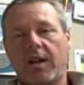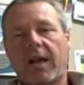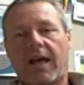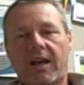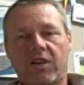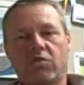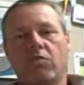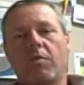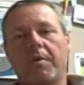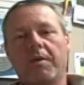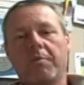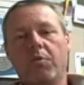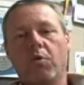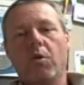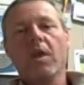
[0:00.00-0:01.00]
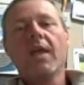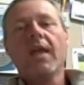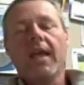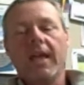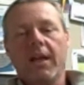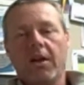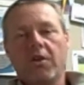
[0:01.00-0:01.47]
it on a swimming pool
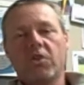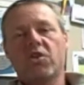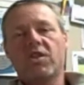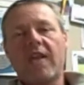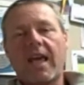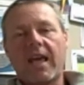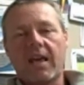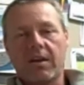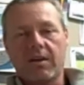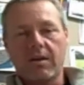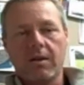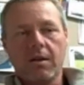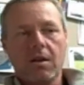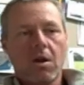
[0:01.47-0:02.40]
and understand